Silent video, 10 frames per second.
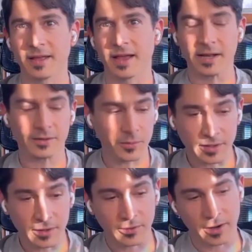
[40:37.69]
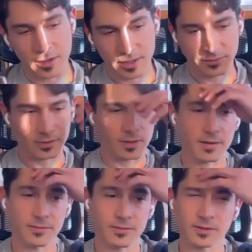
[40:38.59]
And in so many other areas in
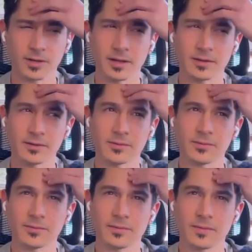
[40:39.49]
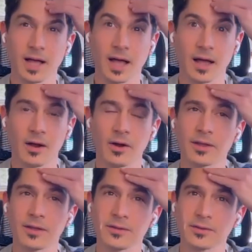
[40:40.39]
life, these kinds of
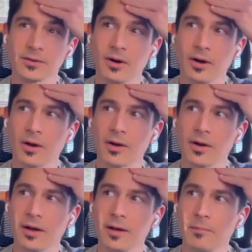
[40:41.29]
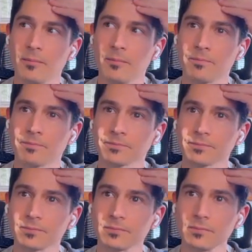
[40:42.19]
hierarchies are, on
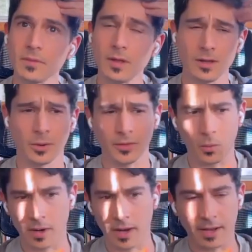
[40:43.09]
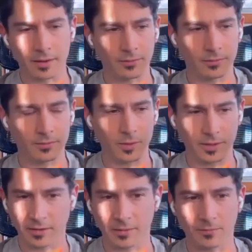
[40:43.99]
the one hand, we
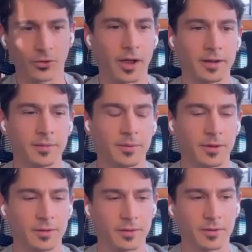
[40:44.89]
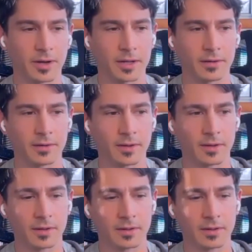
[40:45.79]
take them for granted, but on the other hand,
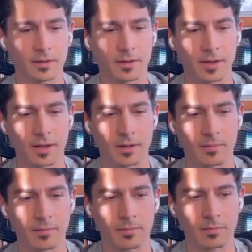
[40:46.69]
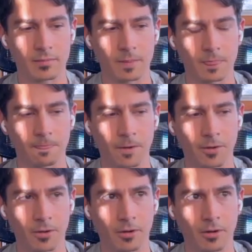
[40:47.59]

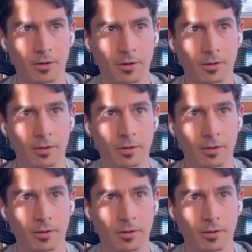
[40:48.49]
there are,